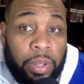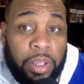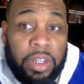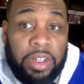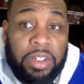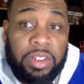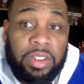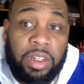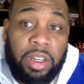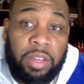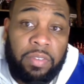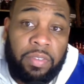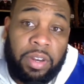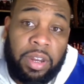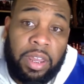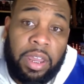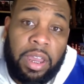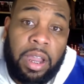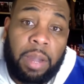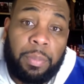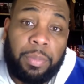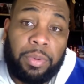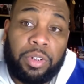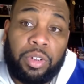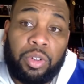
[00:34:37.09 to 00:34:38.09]
he's given
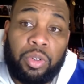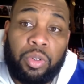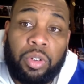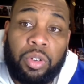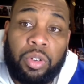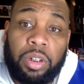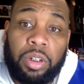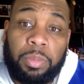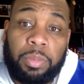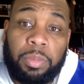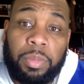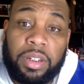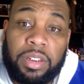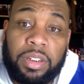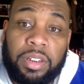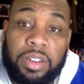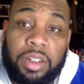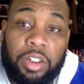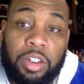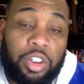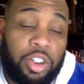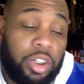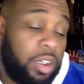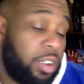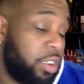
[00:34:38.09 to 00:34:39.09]
that opportunity to make a
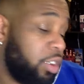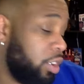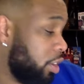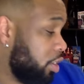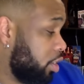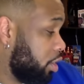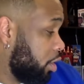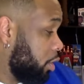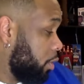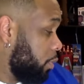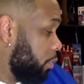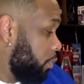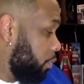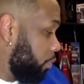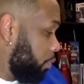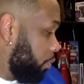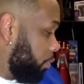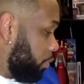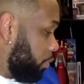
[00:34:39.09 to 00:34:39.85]
second chance. Yes, sir